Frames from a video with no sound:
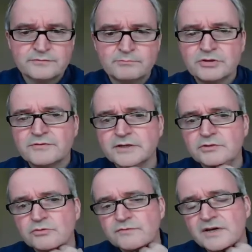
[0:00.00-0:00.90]
modified
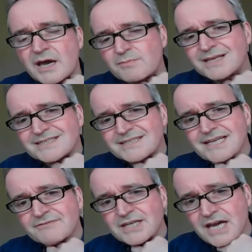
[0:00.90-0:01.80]
Norwood for hypoplastic
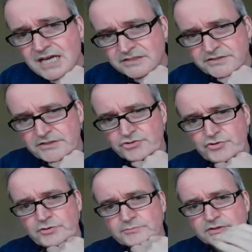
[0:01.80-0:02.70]
left heart
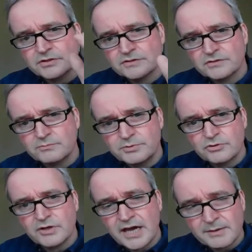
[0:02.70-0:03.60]
syndrome, so
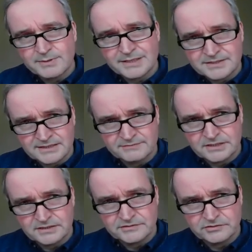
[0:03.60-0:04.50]
pure hypoplastic left
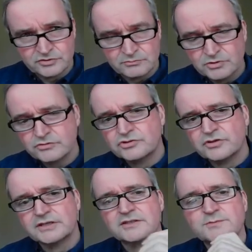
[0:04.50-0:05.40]
heart syndrome, not the
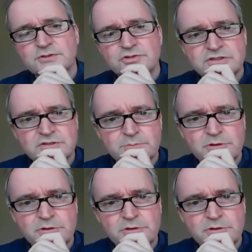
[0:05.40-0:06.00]
tricuspid atresia